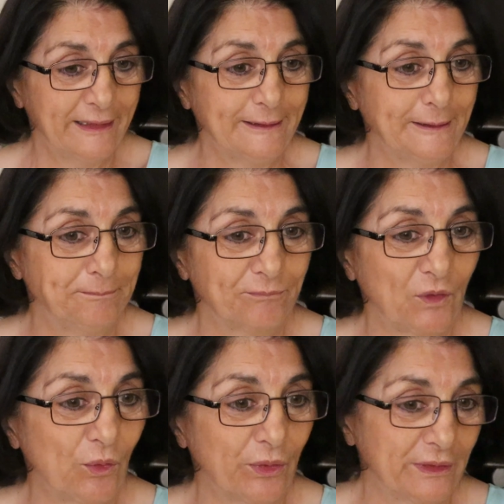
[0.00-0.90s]

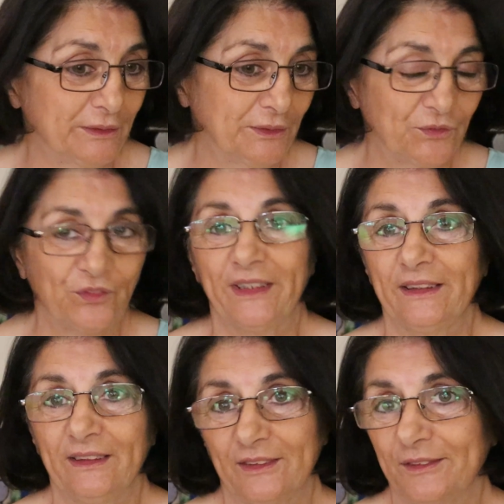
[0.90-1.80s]
or
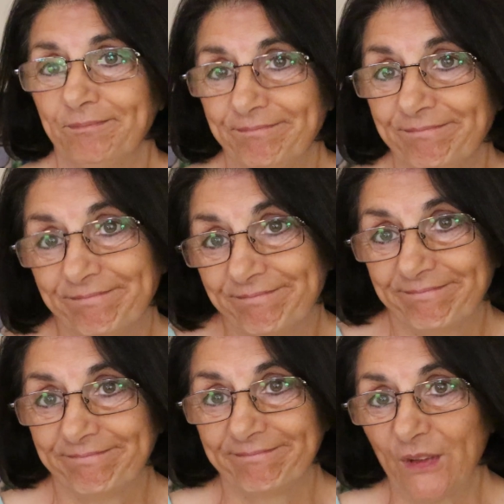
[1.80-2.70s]
find it,
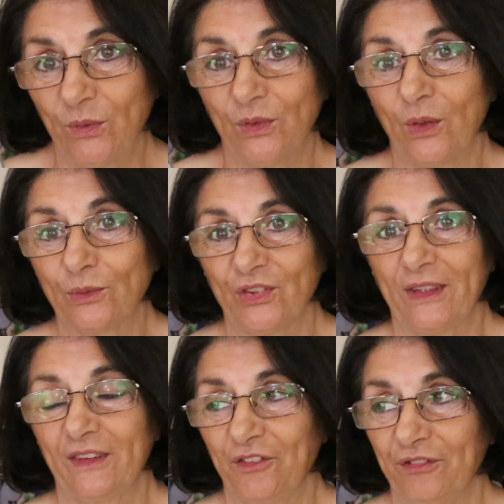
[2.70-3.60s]
who knows
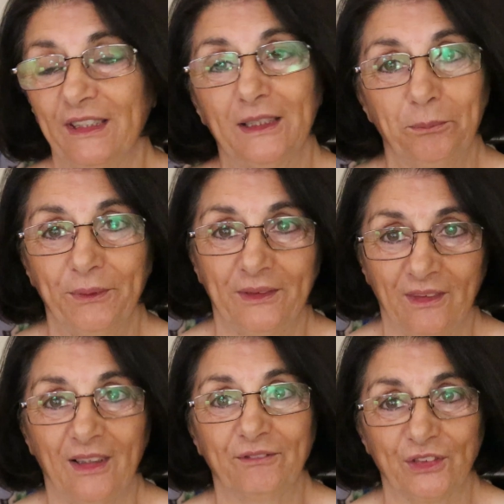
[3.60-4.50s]
how they find it,
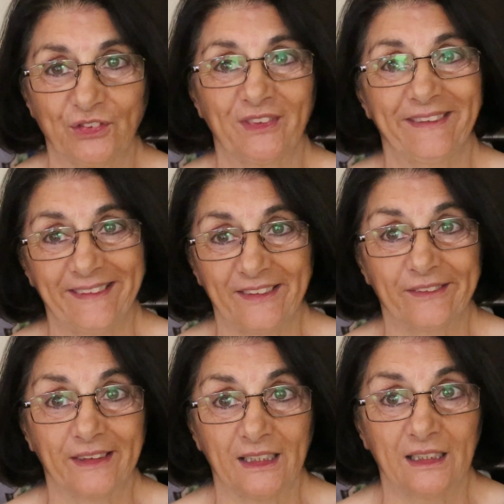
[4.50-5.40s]
but obviously they
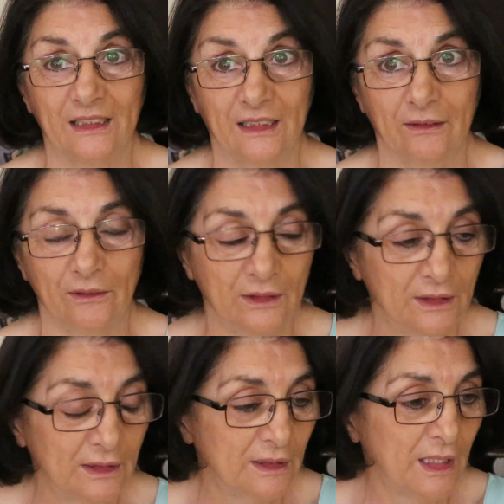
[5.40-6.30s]
are gonna giggle
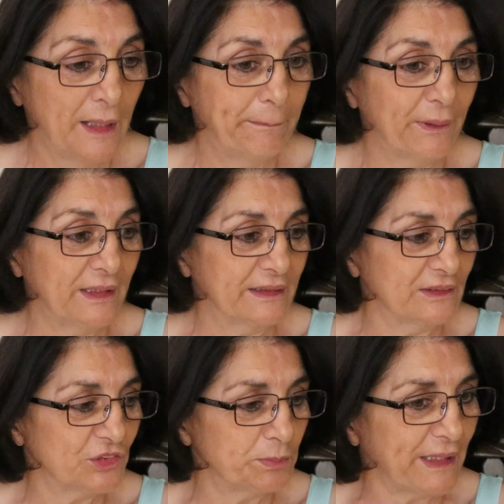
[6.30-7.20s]

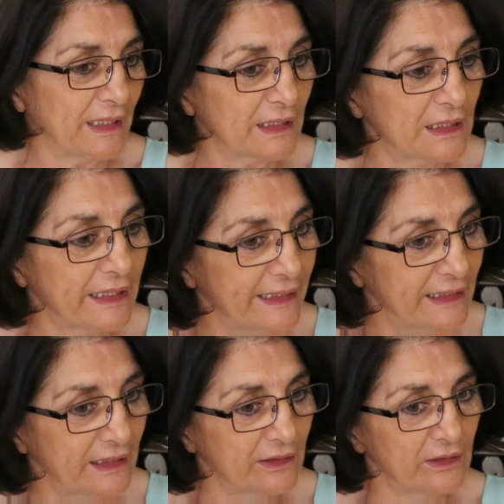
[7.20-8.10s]
behind his back.
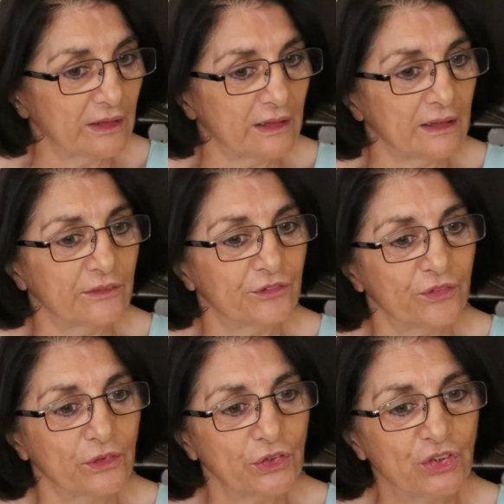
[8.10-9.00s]
And
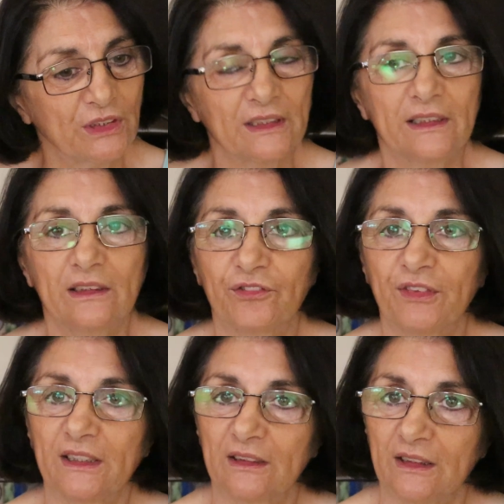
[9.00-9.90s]
unfortunately, the
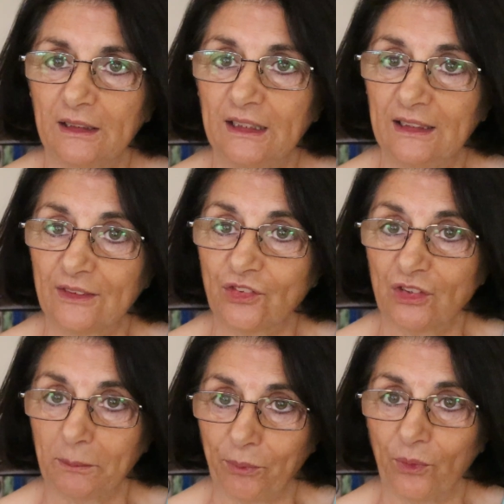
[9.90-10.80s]
fact that he is
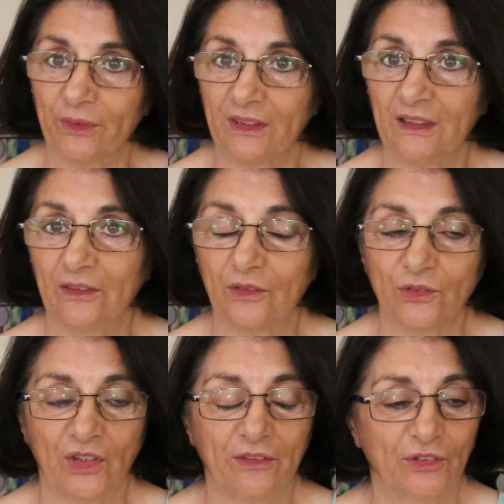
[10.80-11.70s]
supported in
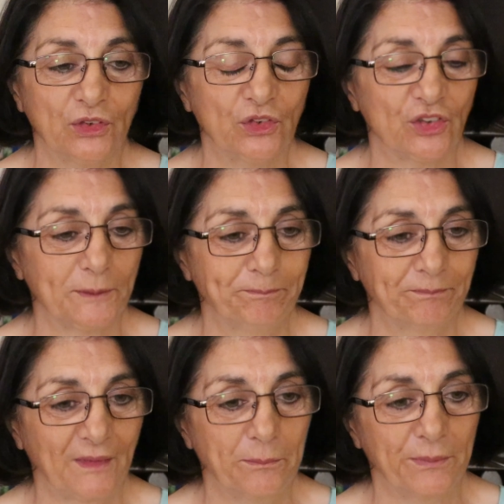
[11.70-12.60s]
those efforts
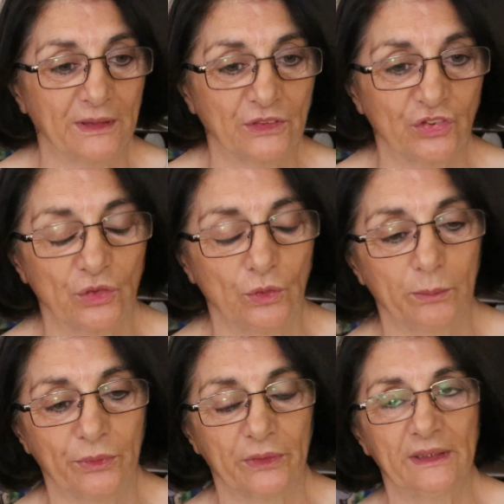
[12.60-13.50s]
by the school
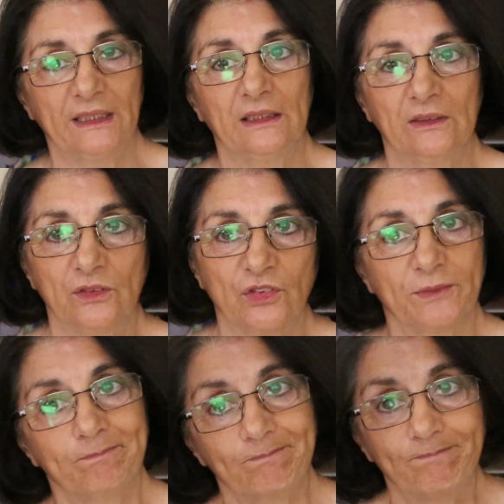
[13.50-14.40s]
board is,